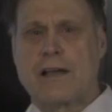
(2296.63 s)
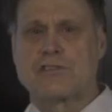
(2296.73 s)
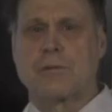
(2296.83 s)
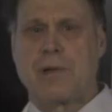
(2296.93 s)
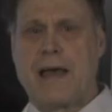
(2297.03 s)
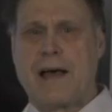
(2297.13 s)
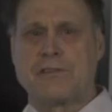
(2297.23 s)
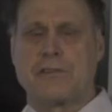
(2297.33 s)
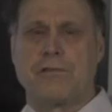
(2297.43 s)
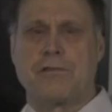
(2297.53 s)
extra
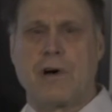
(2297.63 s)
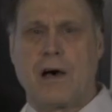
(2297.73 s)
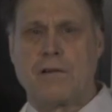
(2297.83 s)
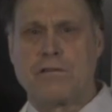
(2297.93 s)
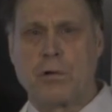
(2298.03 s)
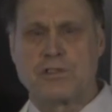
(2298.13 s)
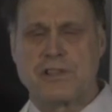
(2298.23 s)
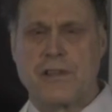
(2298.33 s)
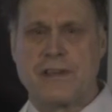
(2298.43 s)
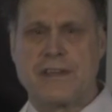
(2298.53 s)
pounds of
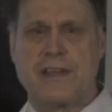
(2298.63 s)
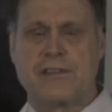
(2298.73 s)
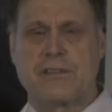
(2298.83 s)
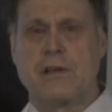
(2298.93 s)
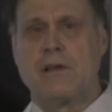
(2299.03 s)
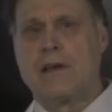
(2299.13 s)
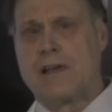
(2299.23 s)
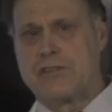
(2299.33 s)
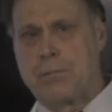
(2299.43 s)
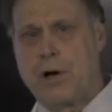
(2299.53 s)
force on the disc
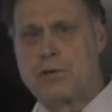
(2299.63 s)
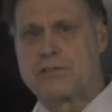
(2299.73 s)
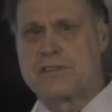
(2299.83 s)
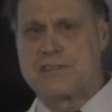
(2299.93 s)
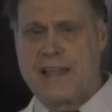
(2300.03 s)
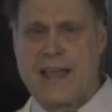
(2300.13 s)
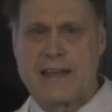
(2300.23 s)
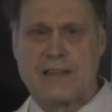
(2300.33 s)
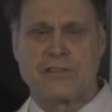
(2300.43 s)
as opposed to standing.